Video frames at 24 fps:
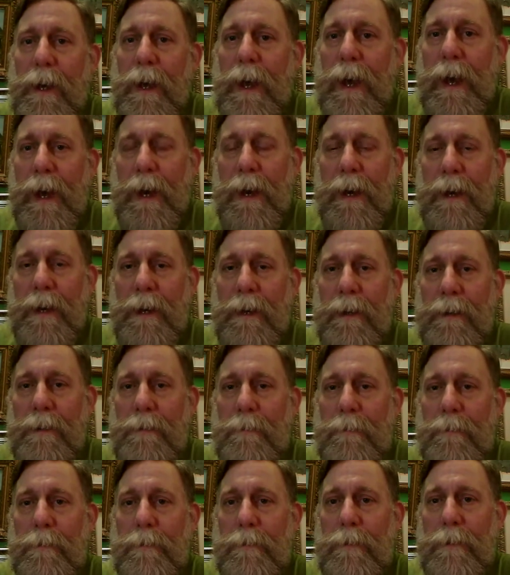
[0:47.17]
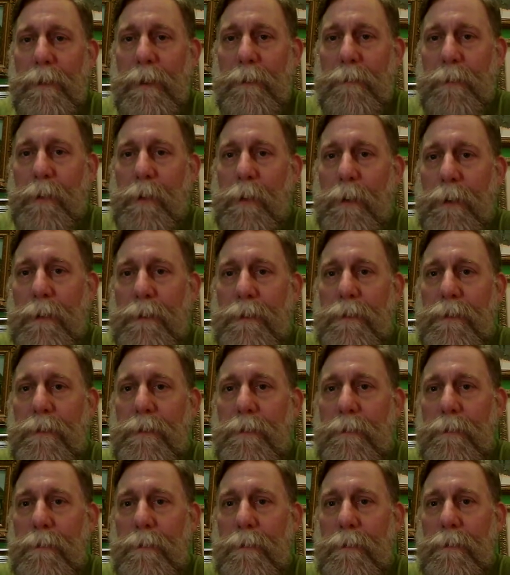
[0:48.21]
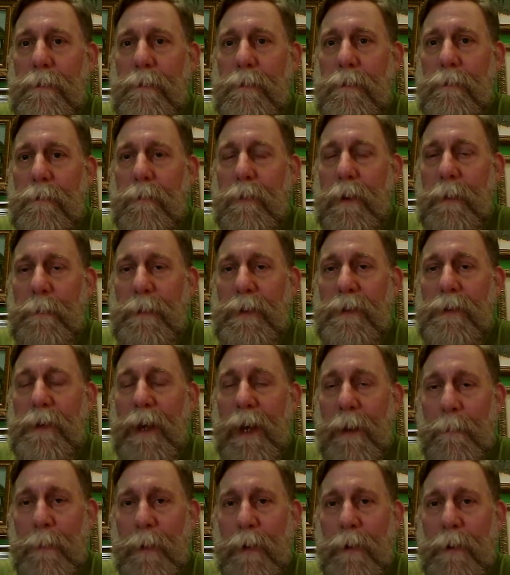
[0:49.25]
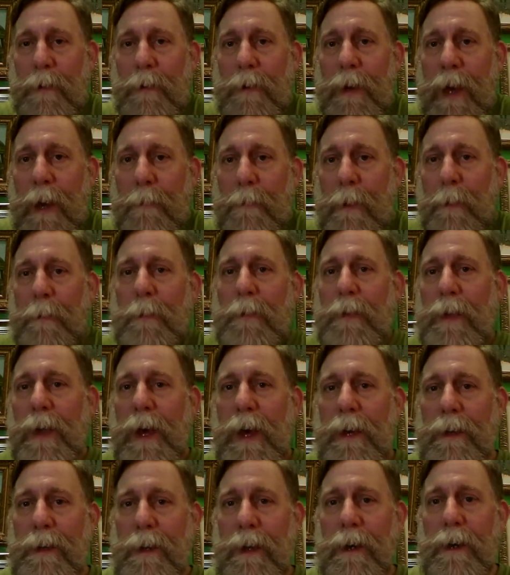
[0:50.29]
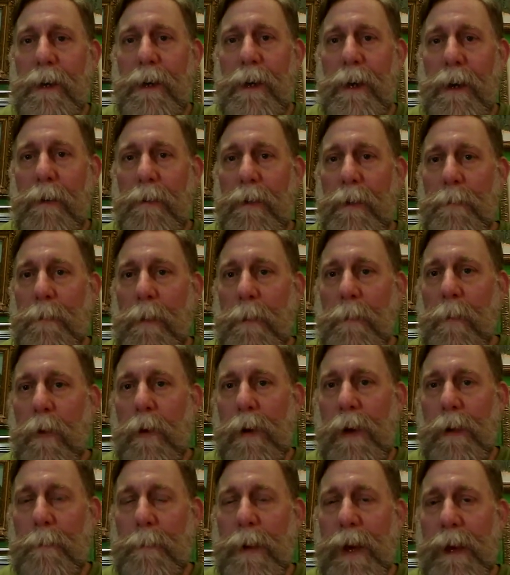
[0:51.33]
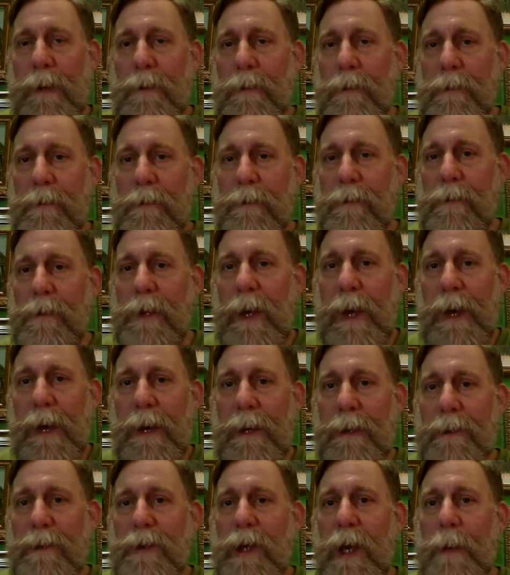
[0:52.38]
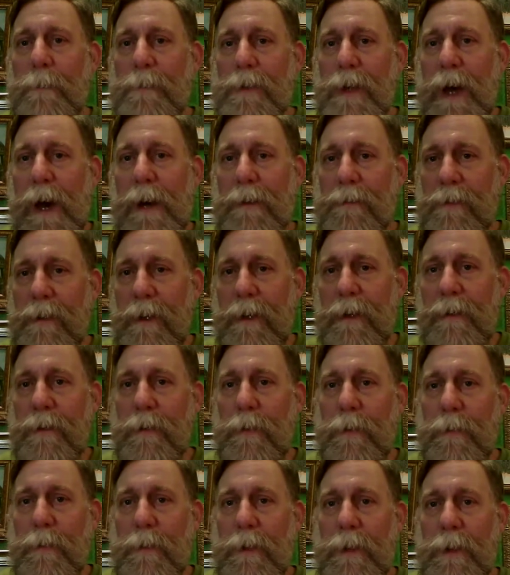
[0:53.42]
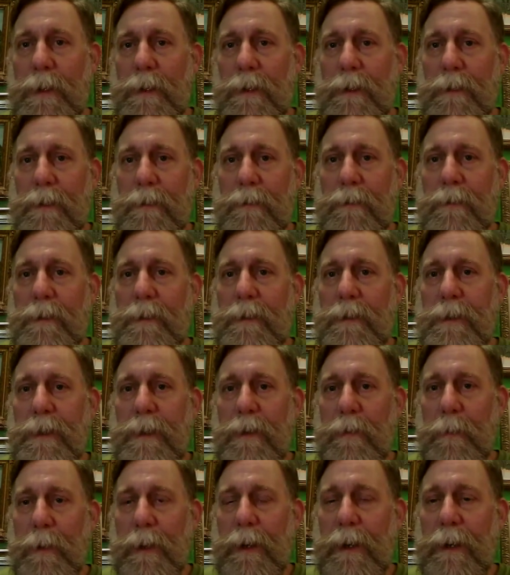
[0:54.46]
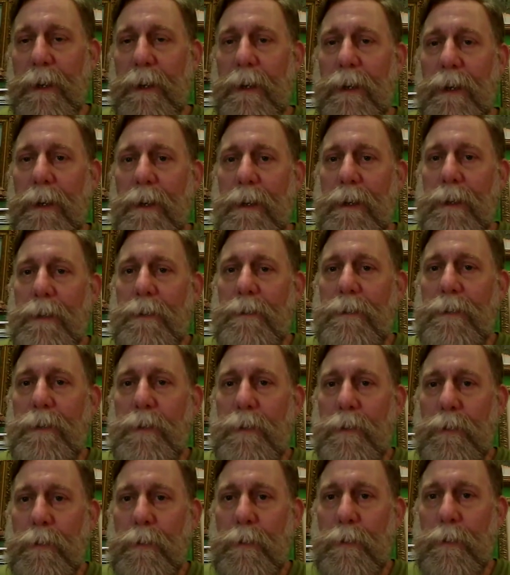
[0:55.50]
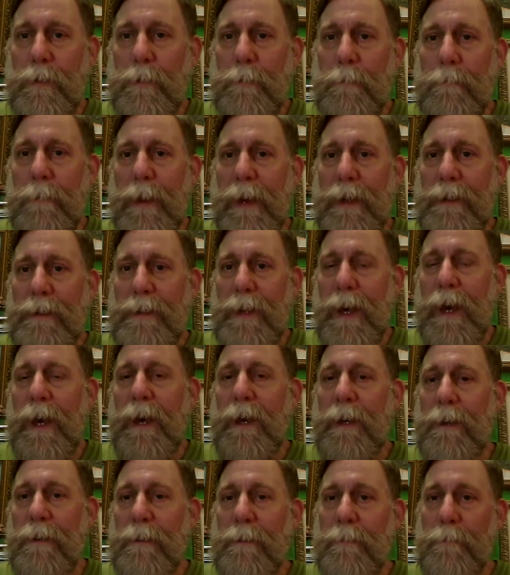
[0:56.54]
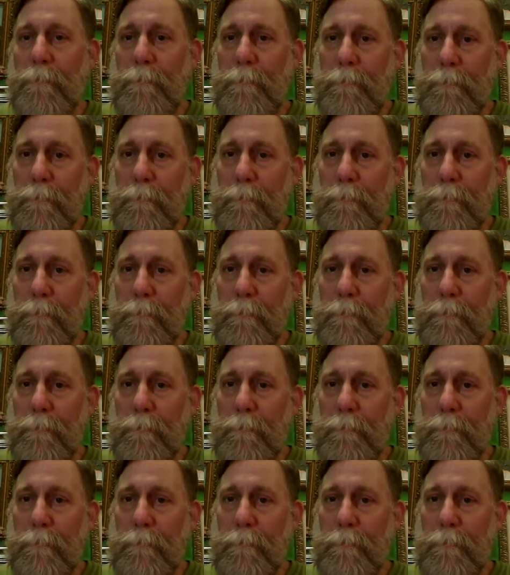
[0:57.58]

and of course, Freeman Stamper, who came up with the idea of the memorial panels, and James Osinnick, who is continuing to maintain